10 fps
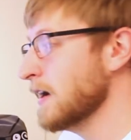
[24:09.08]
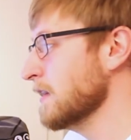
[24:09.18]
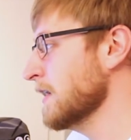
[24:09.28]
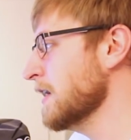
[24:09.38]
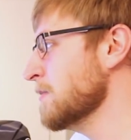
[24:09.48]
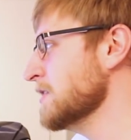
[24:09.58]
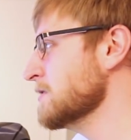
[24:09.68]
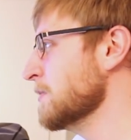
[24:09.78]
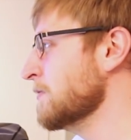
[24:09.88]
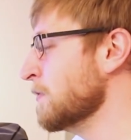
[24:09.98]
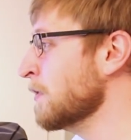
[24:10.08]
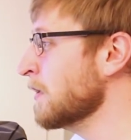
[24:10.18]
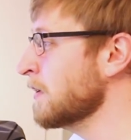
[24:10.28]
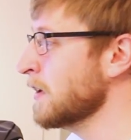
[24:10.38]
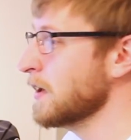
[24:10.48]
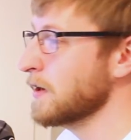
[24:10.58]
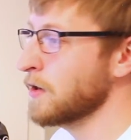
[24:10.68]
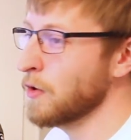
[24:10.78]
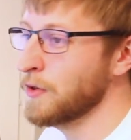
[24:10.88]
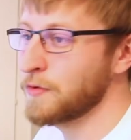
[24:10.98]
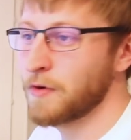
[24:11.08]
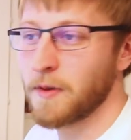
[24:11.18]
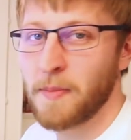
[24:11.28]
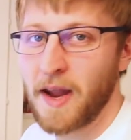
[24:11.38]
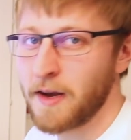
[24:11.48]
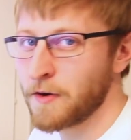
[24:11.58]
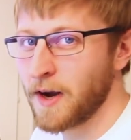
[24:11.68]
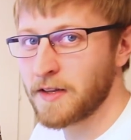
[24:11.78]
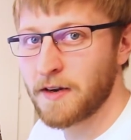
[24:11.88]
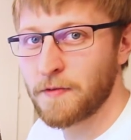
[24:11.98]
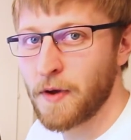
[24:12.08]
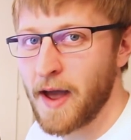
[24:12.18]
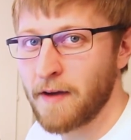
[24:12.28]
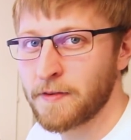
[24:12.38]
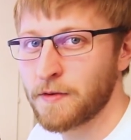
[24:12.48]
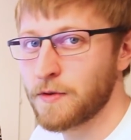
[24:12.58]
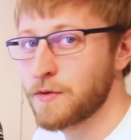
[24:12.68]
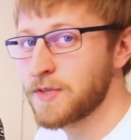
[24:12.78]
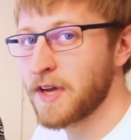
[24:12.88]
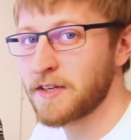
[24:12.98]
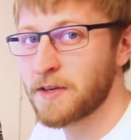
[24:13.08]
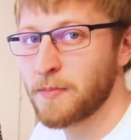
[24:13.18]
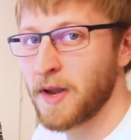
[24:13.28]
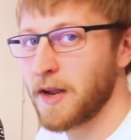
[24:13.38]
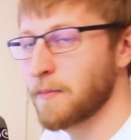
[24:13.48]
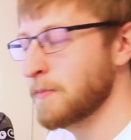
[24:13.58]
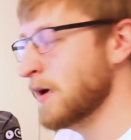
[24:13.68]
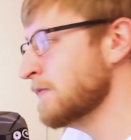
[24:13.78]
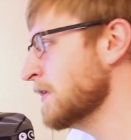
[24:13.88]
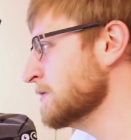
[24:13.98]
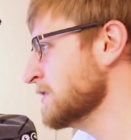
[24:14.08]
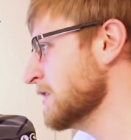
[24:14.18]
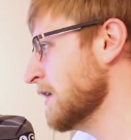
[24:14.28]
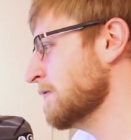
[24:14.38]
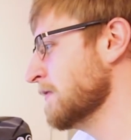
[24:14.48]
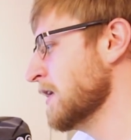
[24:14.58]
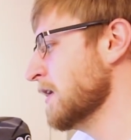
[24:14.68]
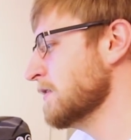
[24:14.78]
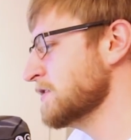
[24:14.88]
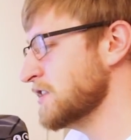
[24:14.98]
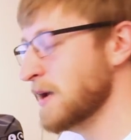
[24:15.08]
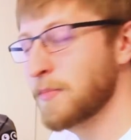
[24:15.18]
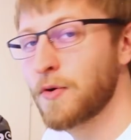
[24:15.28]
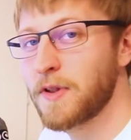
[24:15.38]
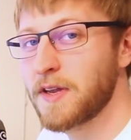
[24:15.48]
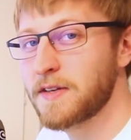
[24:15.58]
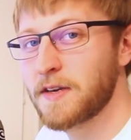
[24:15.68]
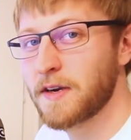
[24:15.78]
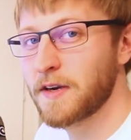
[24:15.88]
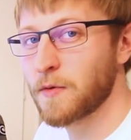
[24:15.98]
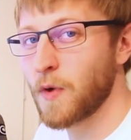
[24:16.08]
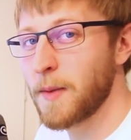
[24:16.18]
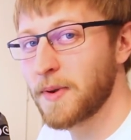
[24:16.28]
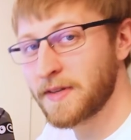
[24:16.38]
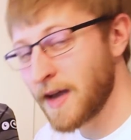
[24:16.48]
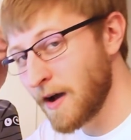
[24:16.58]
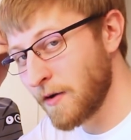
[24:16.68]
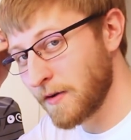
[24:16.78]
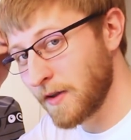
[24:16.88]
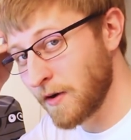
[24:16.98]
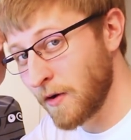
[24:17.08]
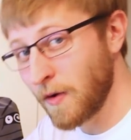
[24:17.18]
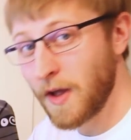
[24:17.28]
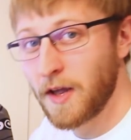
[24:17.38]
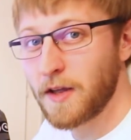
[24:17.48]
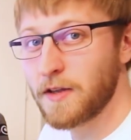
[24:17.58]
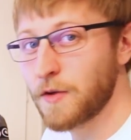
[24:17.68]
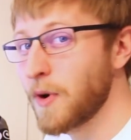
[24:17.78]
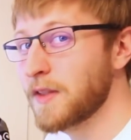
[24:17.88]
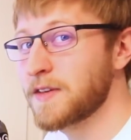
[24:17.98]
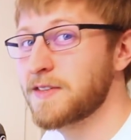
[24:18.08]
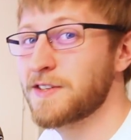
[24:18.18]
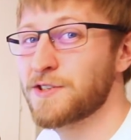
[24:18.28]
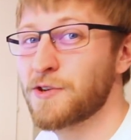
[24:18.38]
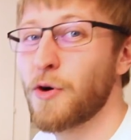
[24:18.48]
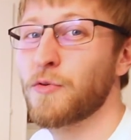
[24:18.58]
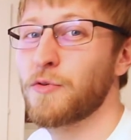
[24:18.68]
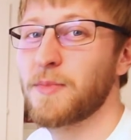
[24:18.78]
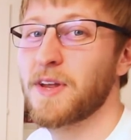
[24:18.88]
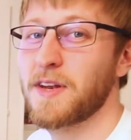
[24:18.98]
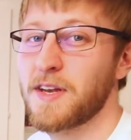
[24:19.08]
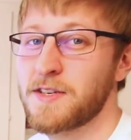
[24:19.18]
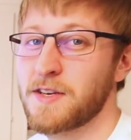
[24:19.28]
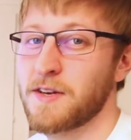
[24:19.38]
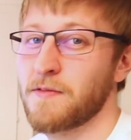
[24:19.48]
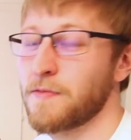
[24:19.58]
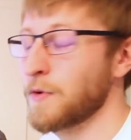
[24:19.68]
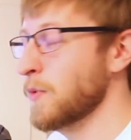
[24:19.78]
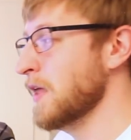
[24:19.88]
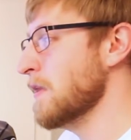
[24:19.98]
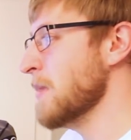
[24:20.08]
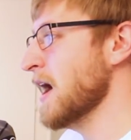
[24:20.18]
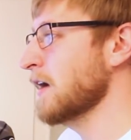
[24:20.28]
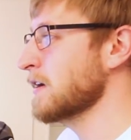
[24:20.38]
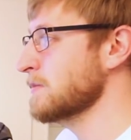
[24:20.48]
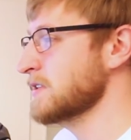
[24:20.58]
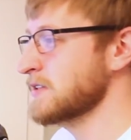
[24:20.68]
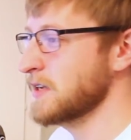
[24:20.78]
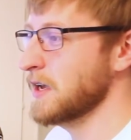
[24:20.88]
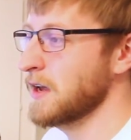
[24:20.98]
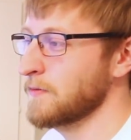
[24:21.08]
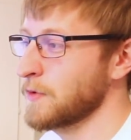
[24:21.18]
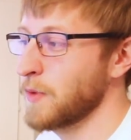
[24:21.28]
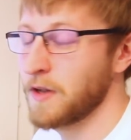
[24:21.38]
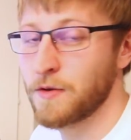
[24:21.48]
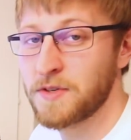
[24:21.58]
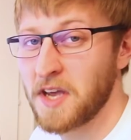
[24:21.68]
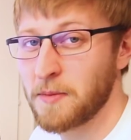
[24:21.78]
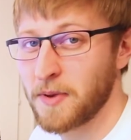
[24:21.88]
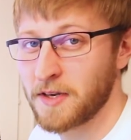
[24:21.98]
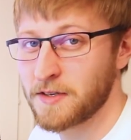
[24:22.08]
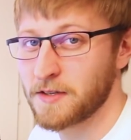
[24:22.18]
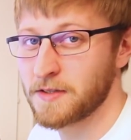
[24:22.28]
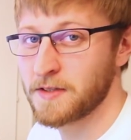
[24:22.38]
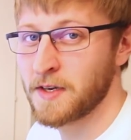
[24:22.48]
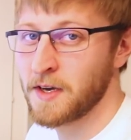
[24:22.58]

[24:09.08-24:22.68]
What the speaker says: Like I mentioned before, go through it, paint correct it if you have to, use touch-up paint, buff out stuff, shampoo the interior, wipe it down, you know. You want this in showroom condition for when the buyer comes to see it and for when you take pictures.